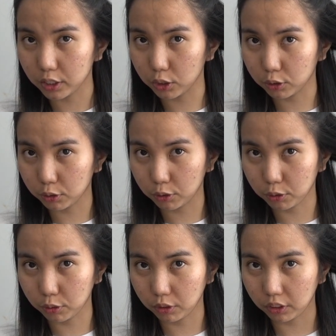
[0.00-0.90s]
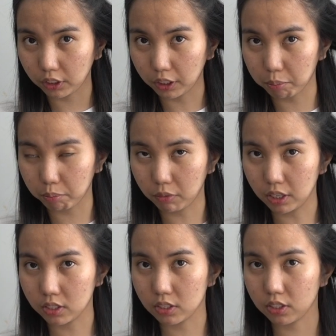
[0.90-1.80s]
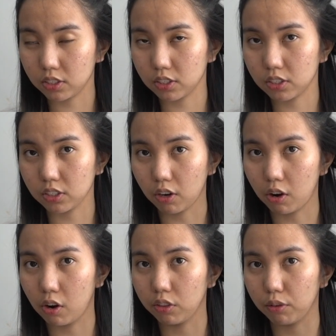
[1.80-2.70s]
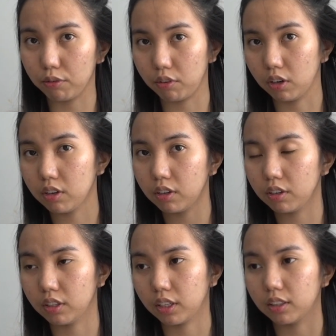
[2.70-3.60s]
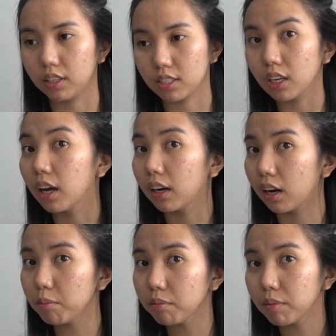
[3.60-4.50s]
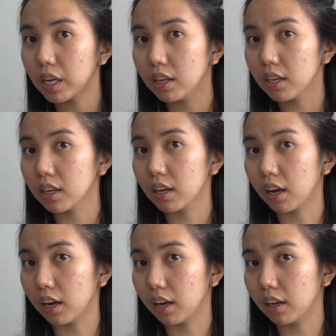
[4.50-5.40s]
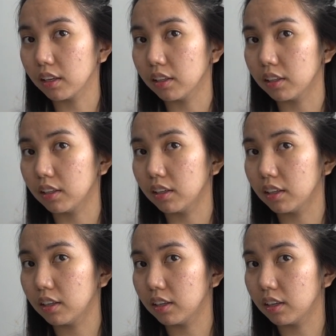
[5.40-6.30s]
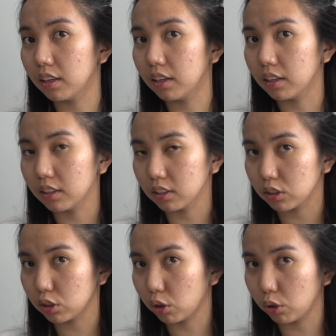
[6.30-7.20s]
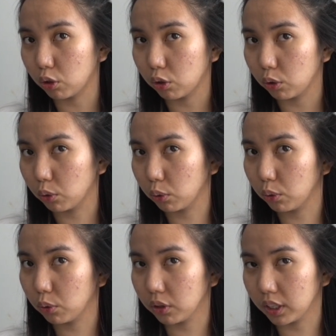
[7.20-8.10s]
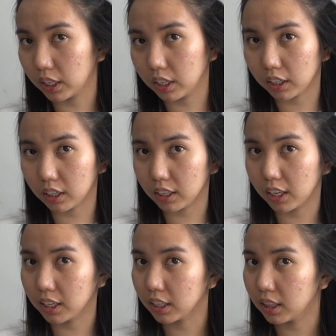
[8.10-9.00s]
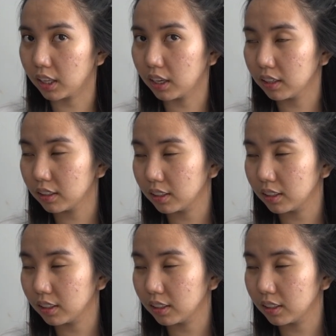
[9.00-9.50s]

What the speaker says: Yung clip is on the front, like nasa harap. And so ilalagay ganyan lang.